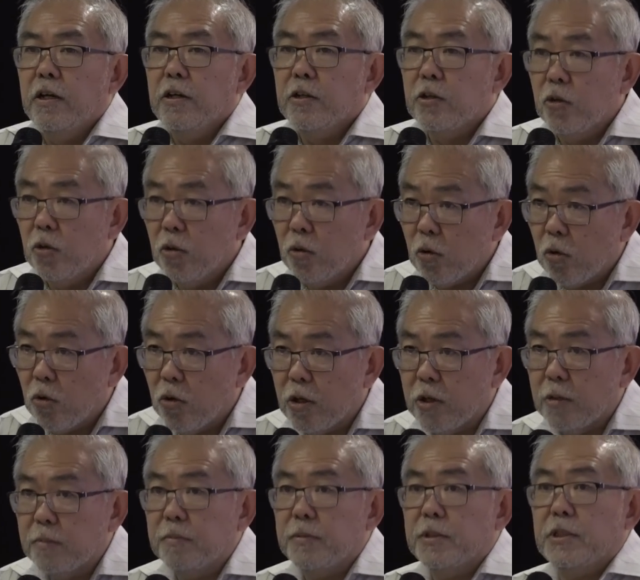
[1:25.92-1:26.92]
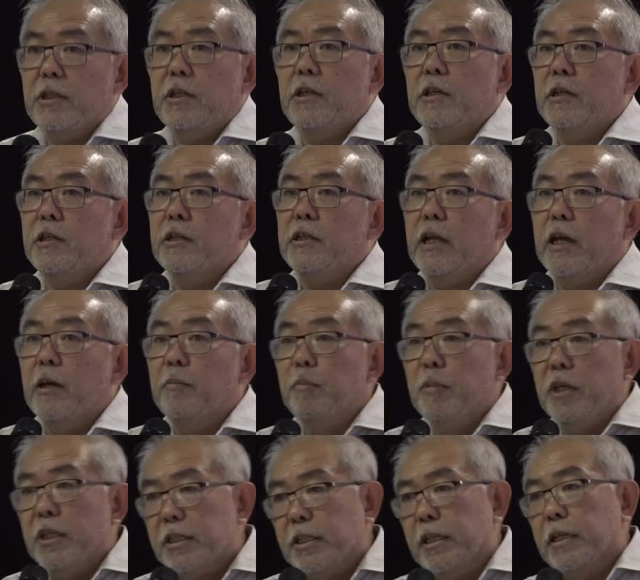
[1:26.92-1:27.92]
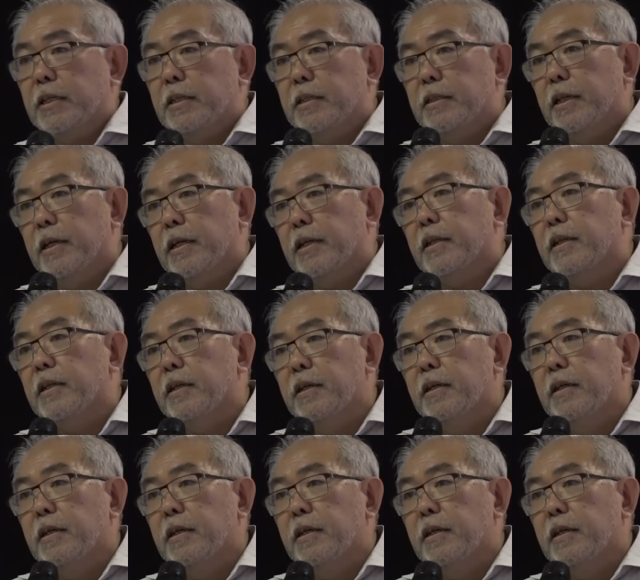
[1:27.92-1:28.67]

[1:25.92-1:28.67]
no qualms in admitting that